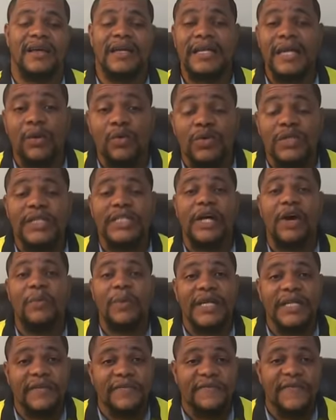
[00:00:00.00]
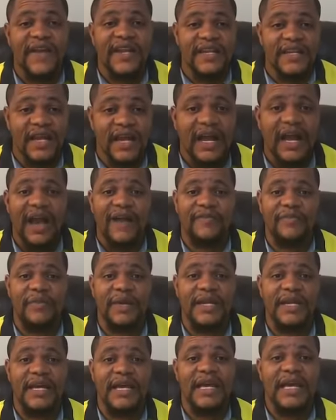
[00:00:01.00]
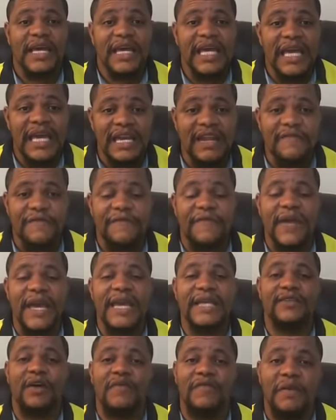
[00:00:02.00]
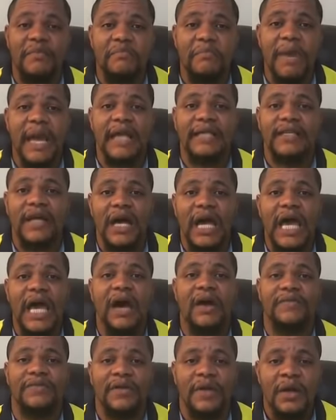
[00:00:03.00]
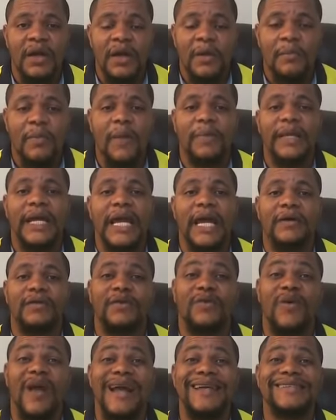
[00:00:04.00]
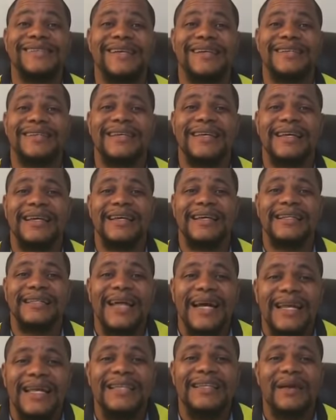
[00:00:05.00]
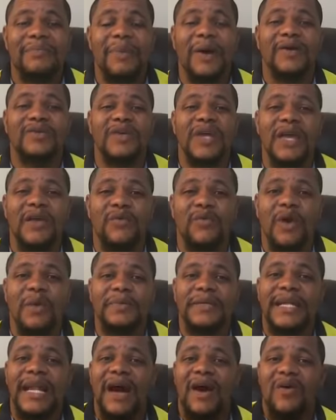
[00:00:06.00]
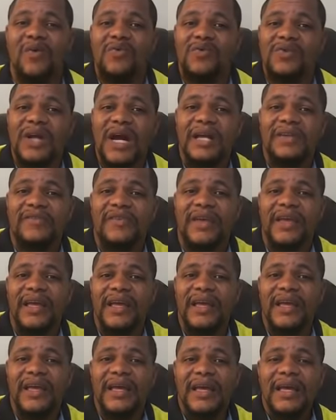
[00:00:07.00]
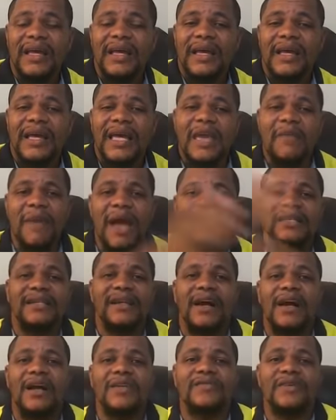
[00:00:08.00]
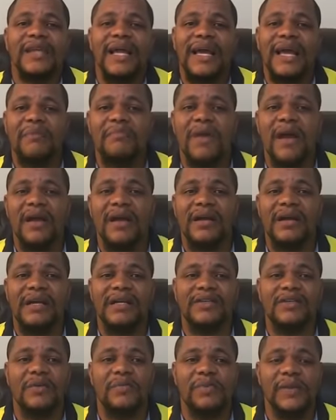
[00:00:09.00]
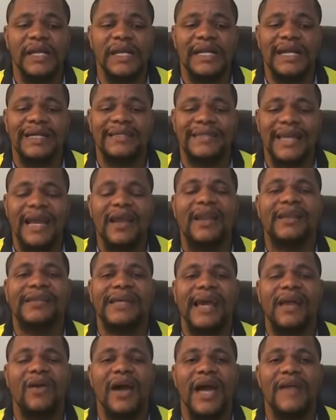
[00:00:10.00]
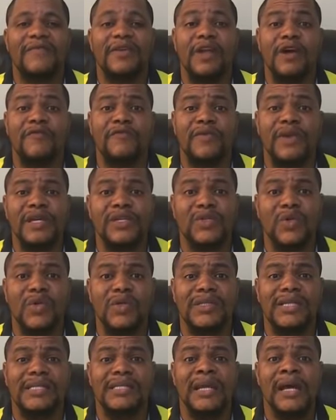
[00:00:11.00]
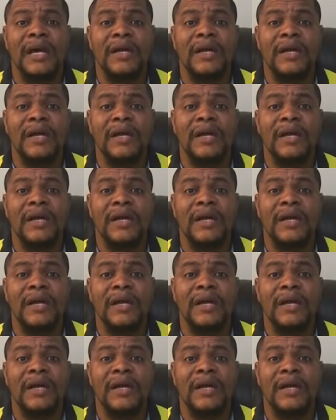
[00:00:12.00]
They will still be defending the government in the face of a major public health crisis that is about to erupt in our own country. Imagine a country like America is complaining that they don't have enough resources